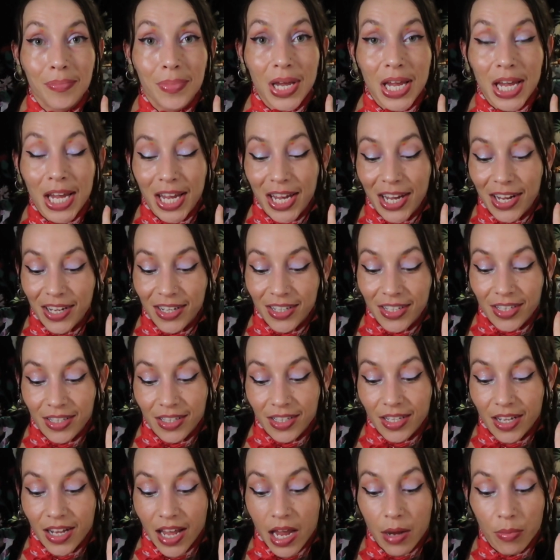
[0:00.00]
being
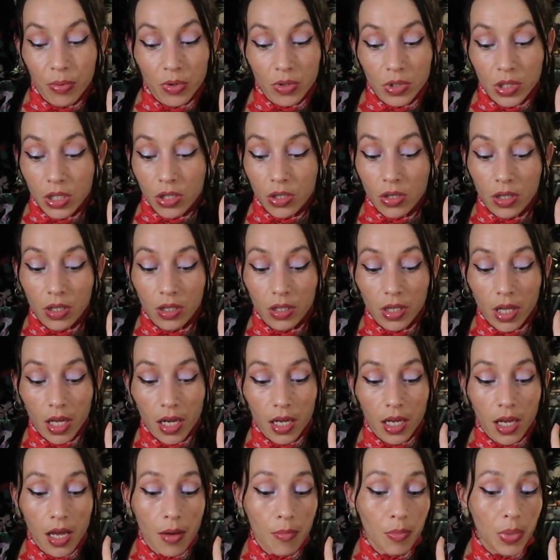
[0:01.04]
able to,
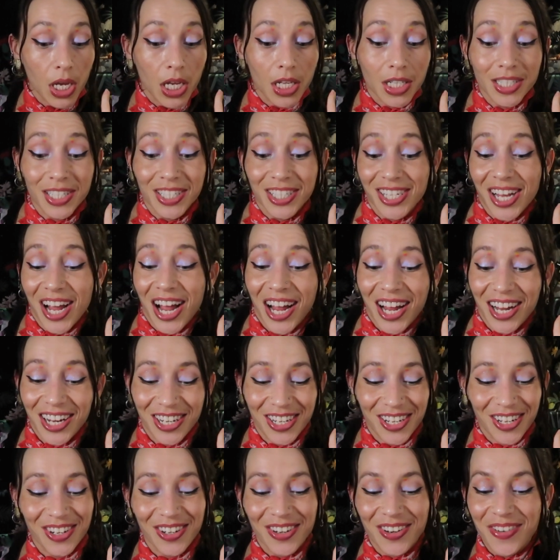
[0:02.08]
like, be
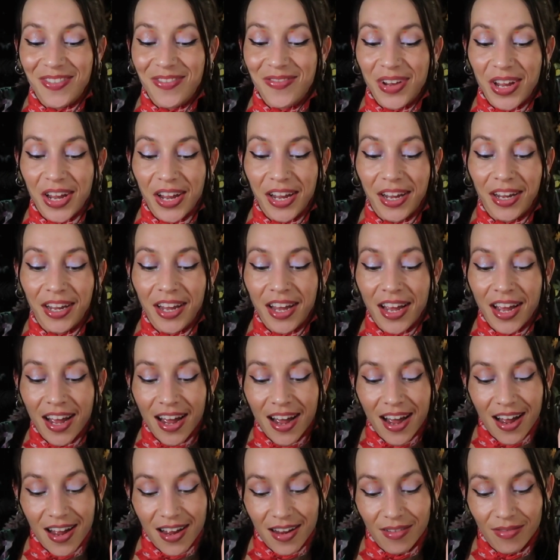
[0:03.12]
inside you, or being...
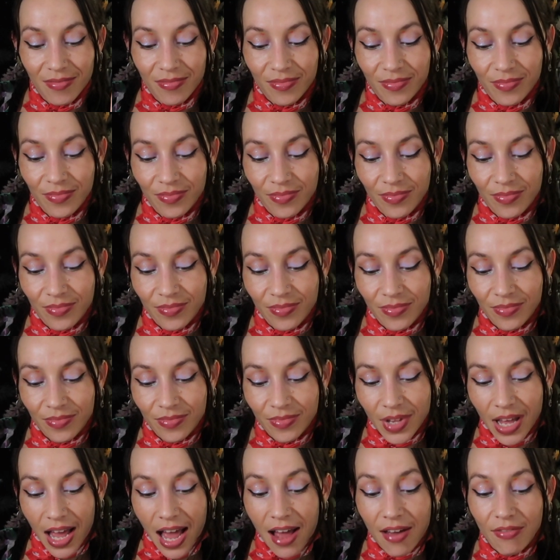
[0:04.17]
Um,
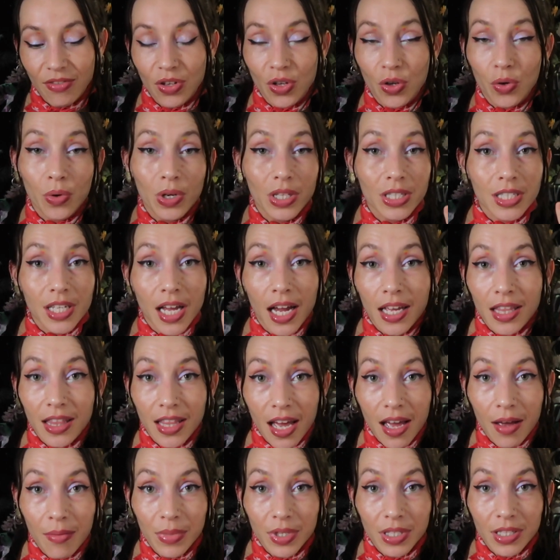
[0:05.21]
have you
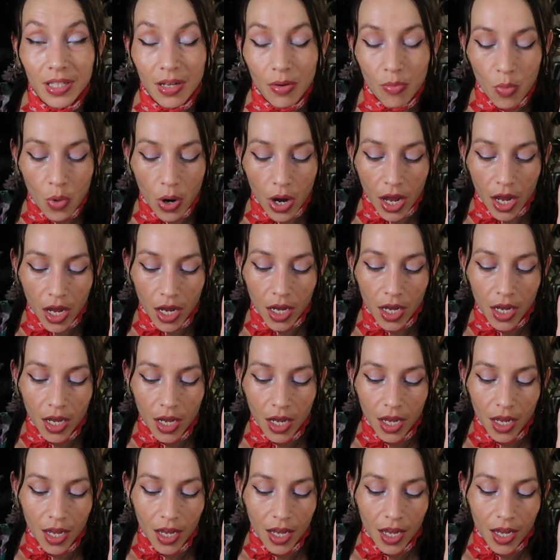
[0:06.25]
inside them in some way.
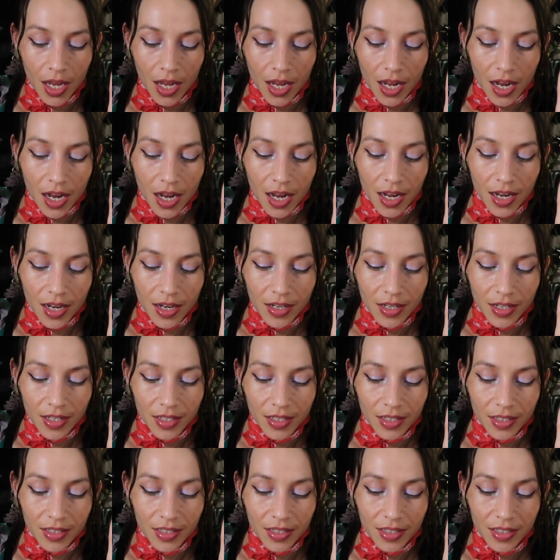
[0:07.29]

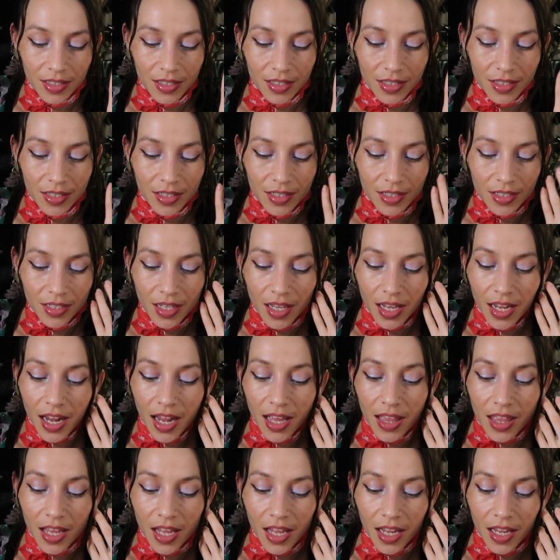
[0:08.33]
Uh,
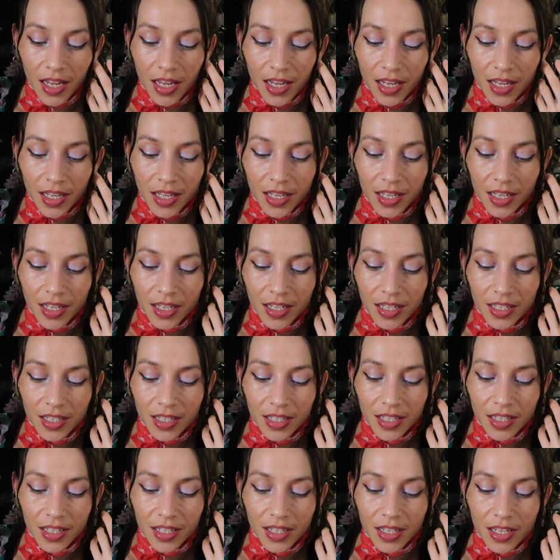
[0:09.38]
like, I think
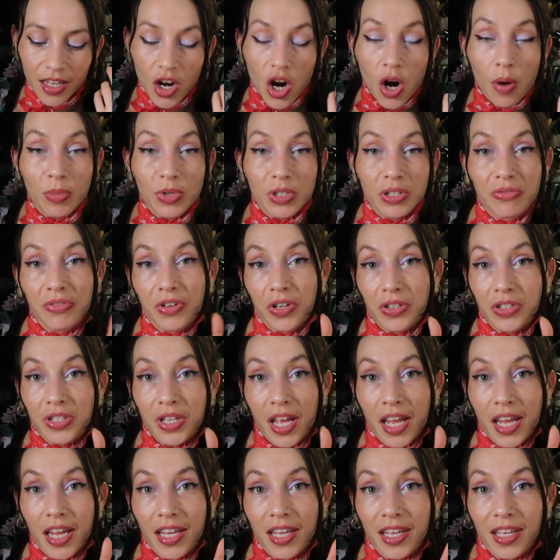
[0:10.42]
it almost
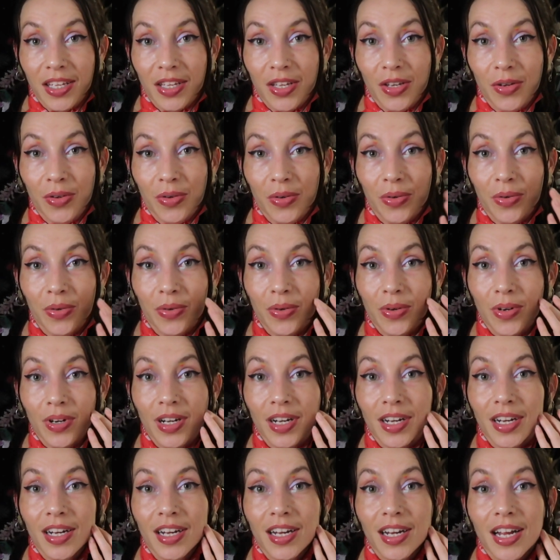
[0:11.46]
feels like you
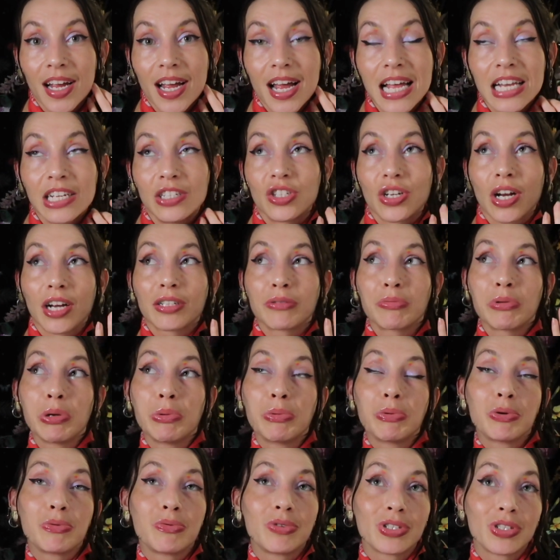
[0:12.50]
inject
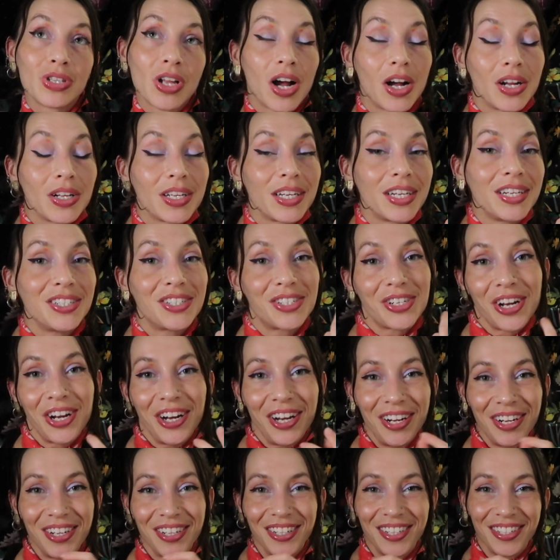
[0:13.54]
people with knowledge
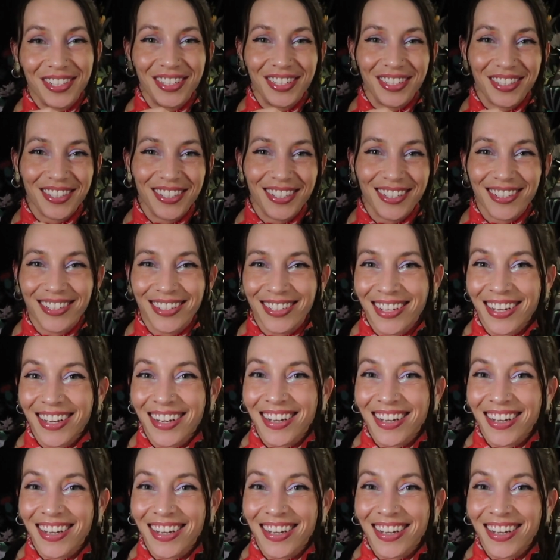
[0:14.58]
and